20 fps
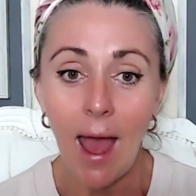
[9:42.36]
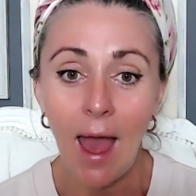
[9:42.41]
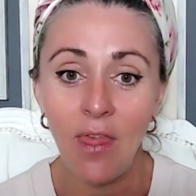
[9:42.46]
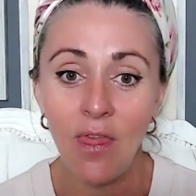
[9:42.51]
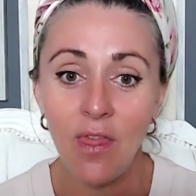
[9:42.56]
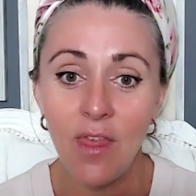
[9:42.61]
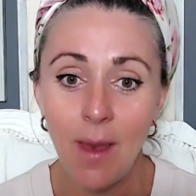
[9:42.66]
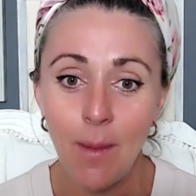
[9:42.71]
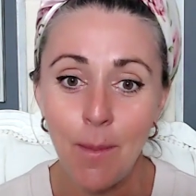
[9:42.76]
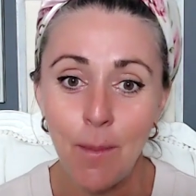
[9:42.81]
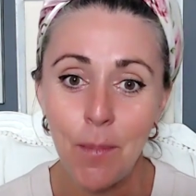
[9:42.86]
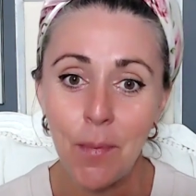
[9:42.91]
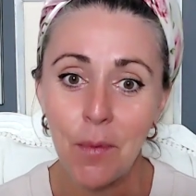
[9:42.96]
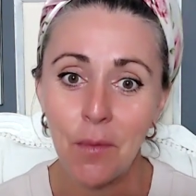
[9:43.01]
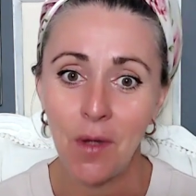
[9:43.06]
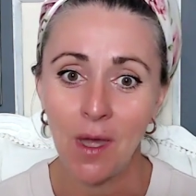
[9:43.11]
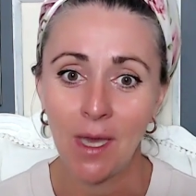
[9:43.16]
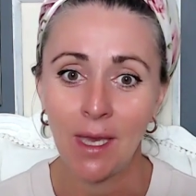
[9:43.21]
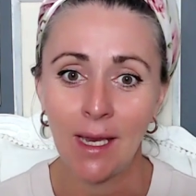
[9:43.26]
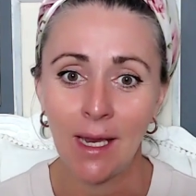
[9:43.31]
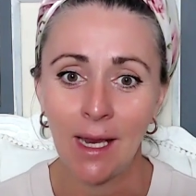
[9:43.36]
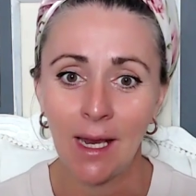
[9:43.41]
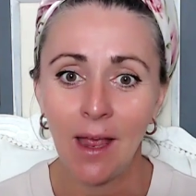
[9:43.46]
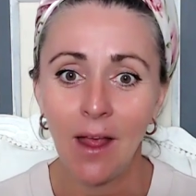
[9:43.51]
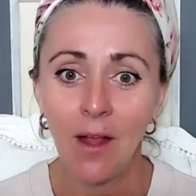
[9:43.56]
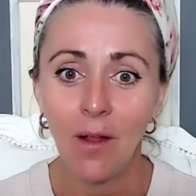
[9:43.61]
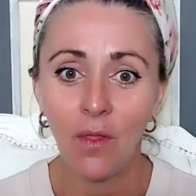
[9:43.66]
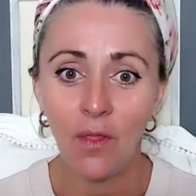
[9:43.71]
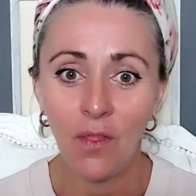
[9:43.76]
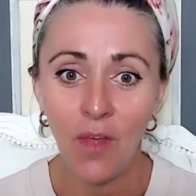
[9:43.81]
And then bring
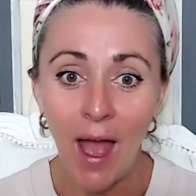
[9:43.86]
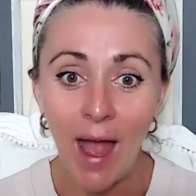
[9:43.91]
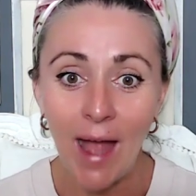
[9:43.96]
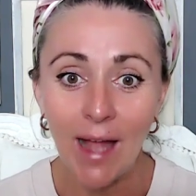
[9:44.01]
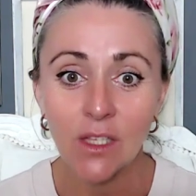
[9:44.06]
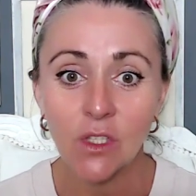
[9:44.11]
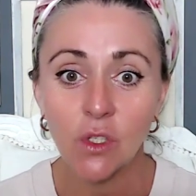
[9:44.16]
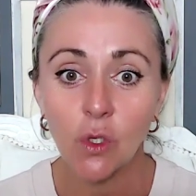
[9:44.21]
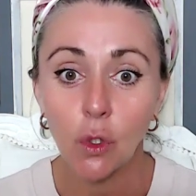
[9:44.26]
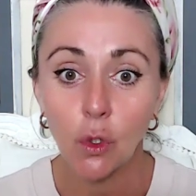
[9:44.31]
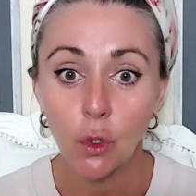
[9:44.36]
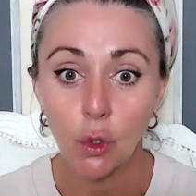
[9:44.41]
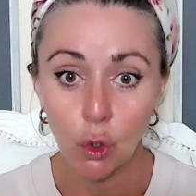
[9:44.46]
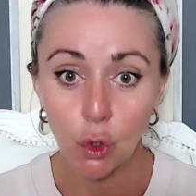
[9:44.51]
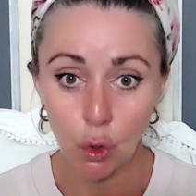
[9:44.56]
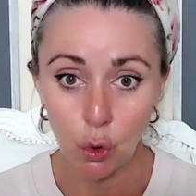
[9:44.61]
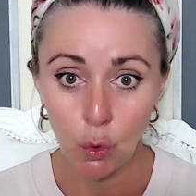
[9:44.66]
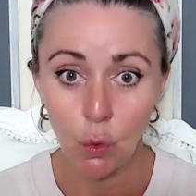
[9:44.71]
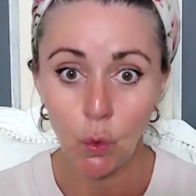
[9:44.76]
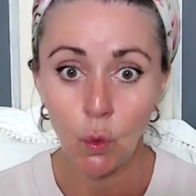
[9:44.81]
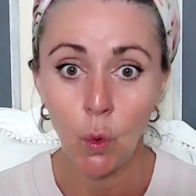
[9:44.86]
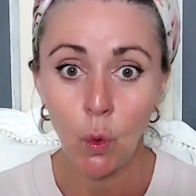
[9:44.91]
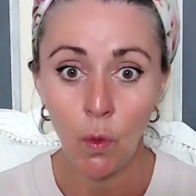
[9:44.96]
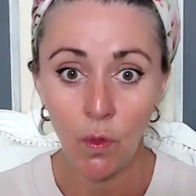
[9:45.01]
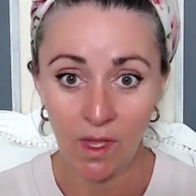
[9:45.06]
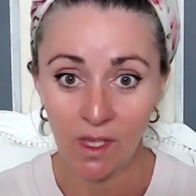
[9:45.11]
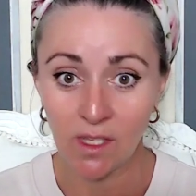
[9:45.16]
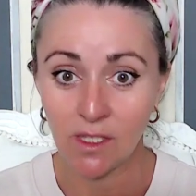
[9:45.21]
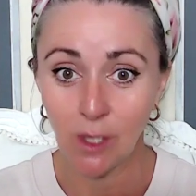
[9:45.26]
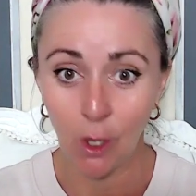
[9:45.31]
that to
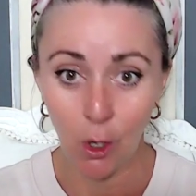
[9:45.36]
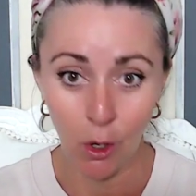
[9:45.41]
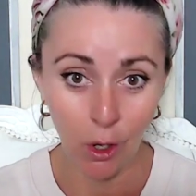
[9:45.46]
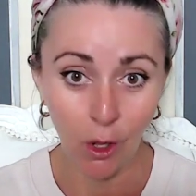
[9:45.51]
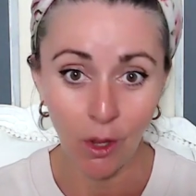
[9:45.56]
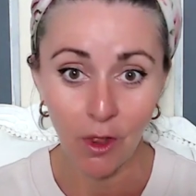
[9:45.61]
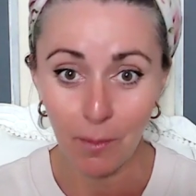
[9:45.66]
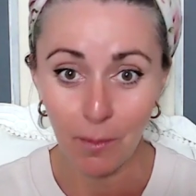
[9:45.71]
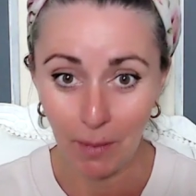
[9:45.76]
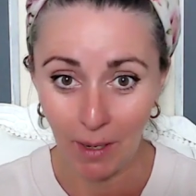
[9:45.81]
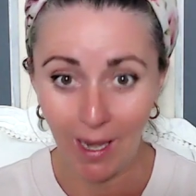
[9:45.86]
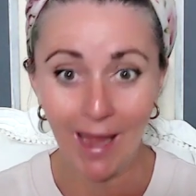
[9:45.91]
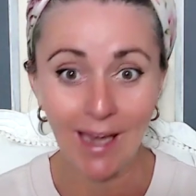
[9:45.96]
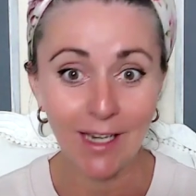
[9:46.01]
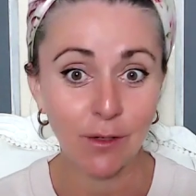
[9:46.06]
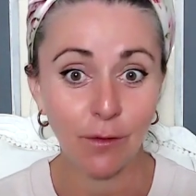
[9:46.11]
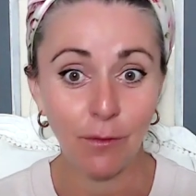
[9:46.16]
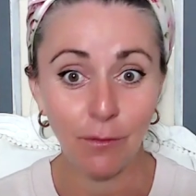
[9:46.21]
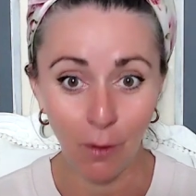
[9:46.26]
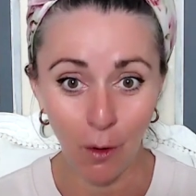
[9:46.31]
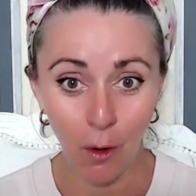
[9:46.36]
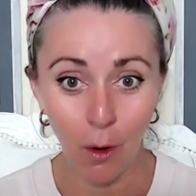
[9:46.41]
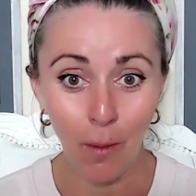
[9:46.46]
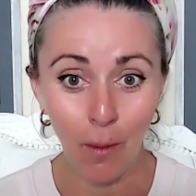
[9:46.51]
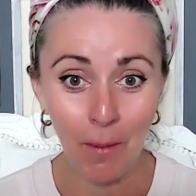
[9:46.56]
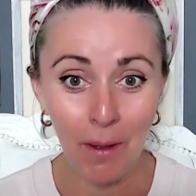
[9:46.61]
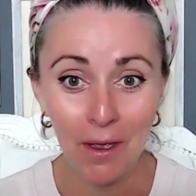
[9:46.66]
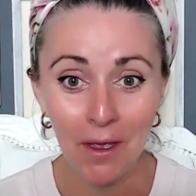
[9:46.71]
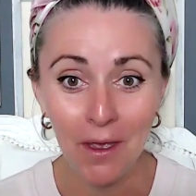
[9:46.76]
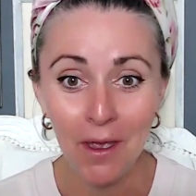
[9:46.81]
this earth platform